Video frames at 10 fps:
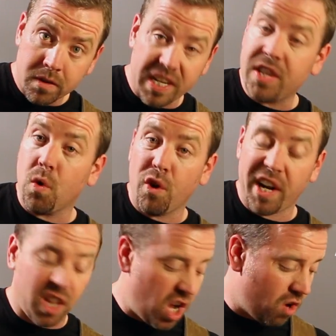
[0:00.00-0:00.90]
D
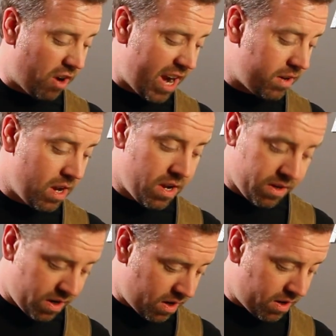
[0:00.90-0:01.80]
Dorian low, right?
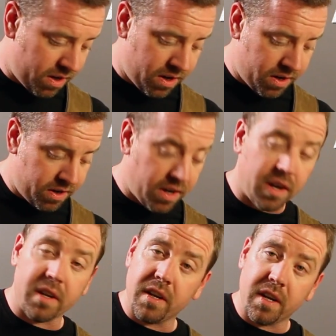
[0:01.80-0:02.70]
Da da
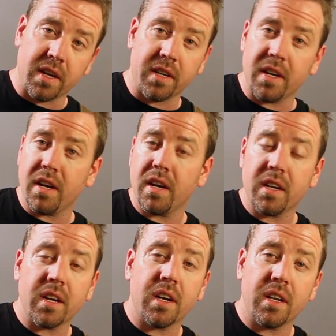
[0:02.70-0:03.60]
da da da
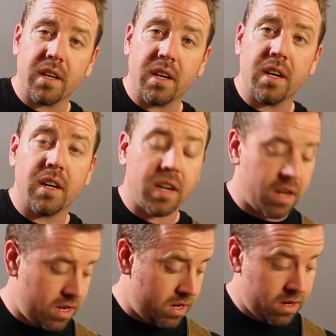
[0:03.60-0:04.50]
da da da.